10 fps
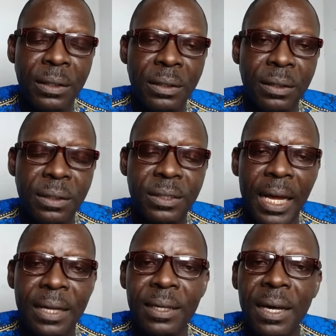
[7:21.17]
It's
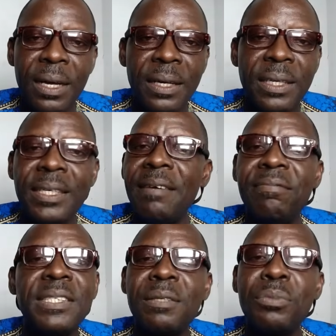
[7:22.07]
an
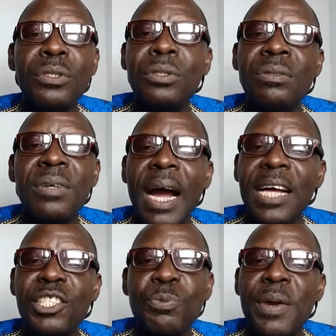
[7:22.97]
inevitable
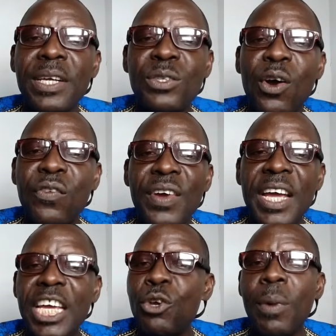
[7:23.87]
aspect of a
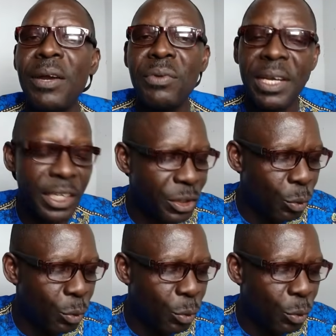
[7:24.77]
human relation.